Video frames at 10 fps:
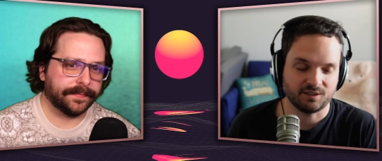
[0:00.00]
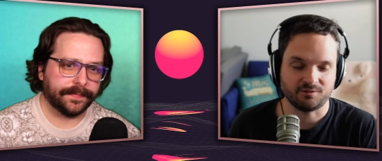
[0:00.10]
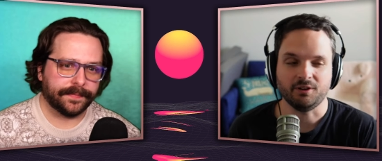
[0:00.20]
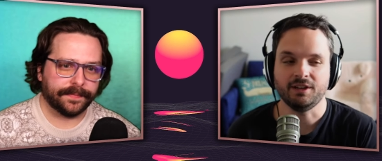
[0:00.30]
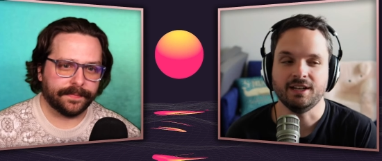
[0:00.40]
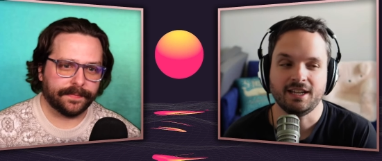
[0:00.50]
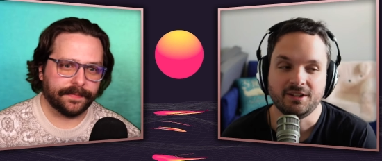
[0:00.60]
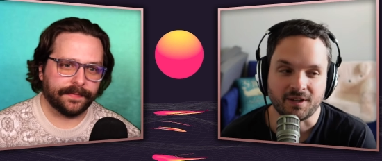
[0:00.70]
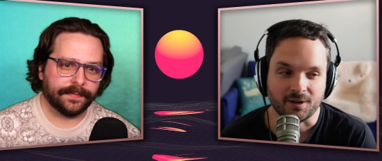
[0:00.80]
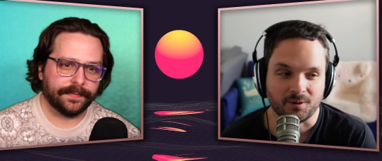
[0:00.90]
Speaker 1: fairly
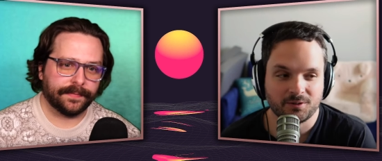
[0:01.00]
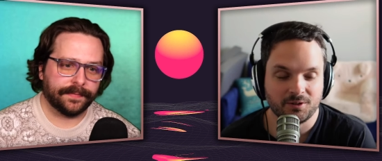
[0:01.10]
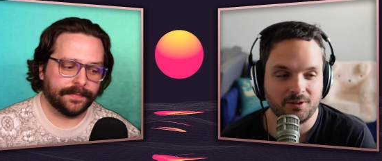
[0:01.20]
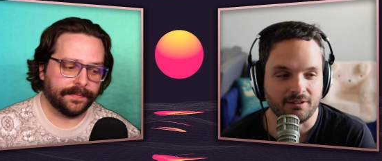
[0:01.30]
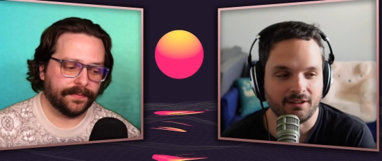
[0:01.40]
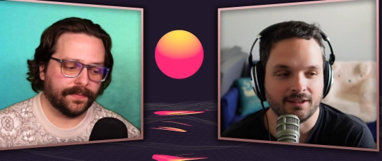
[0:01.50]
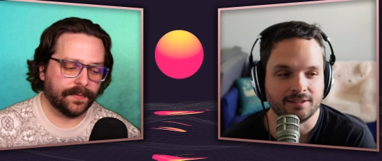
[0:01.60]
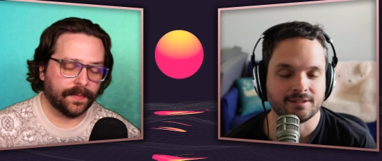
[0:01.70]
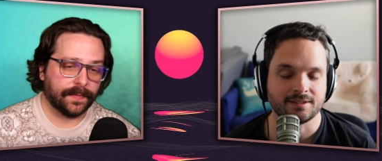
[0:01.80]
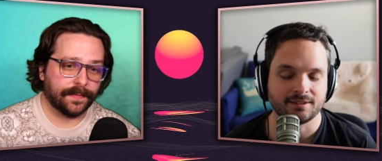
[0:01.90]
naive character
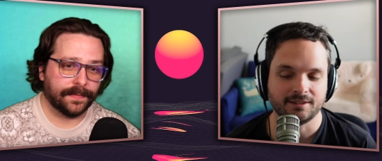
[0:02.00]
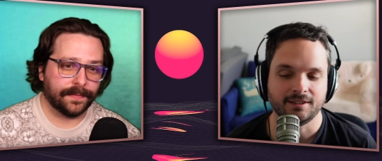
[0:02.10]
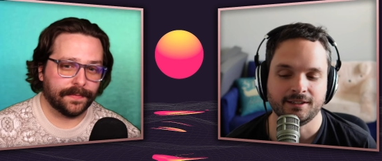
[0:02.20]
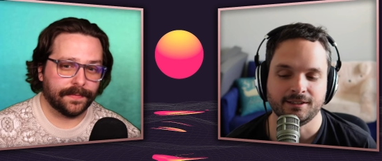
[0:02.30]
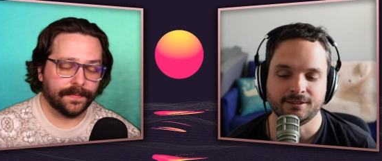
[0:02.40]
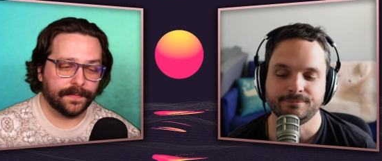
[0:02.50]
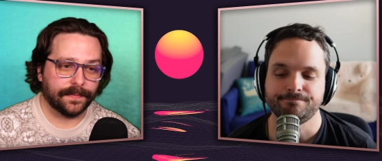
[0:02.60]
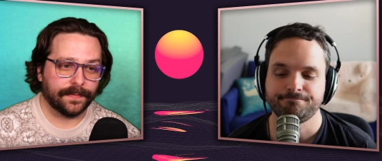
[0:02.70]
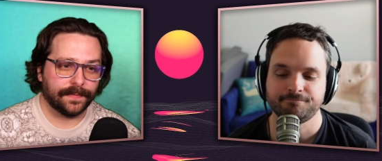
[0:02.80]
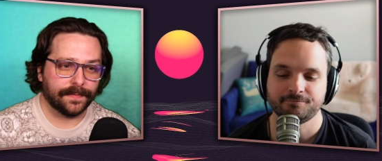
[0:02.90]
and
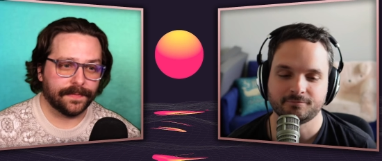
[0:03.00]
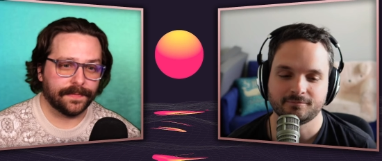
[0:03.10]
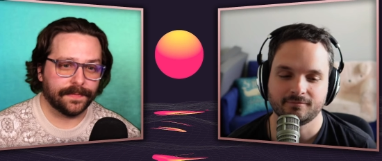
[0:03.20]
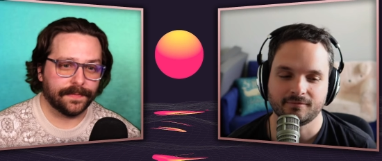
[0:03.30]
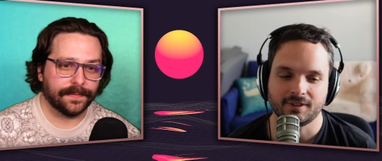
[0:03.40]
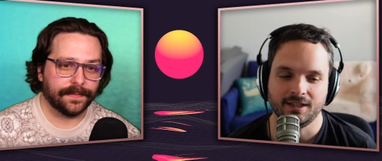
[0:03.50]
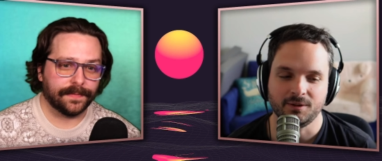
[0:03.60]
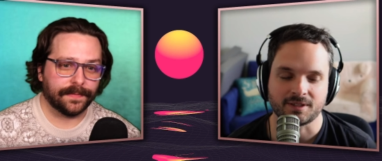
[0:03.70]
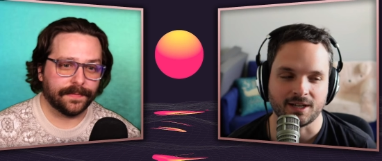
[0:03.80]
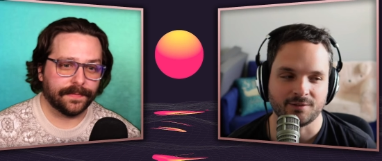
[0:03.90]
um you know
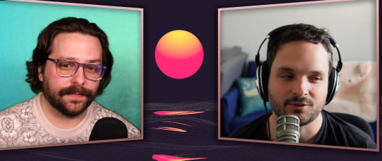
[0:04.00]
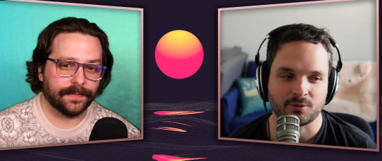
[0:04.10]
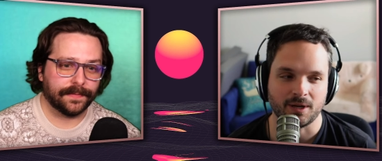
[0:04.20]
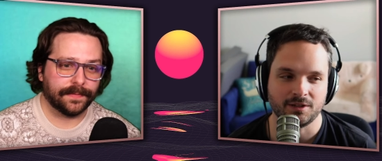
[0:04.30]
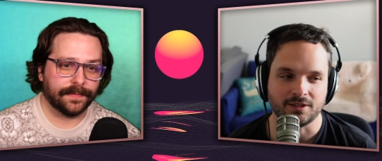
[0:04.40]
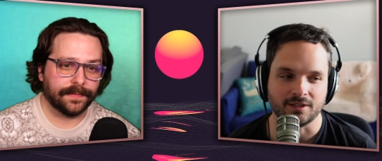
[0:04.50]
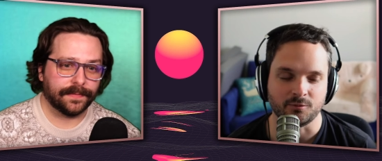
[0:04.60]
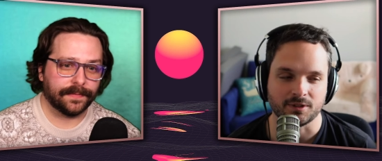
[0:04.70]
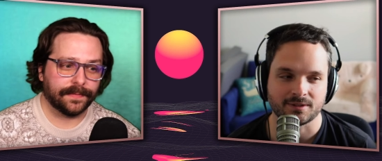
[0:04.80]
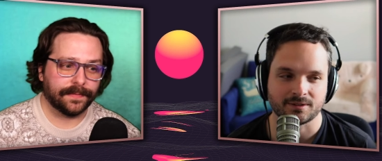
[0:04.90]
it's kind of a tragedy of
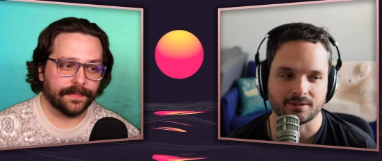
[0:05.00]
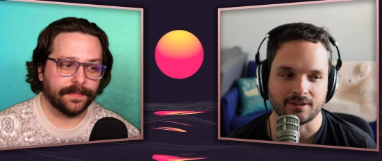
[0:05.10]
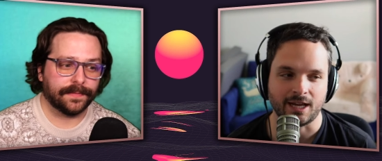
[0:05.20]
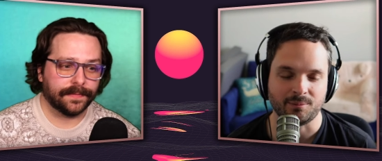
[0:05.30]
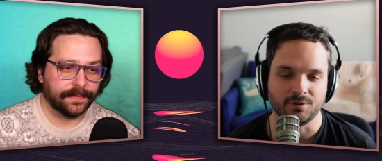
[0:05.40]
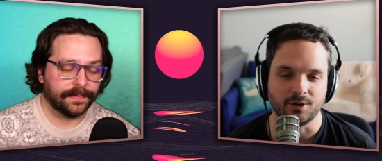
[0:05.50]
what's happened to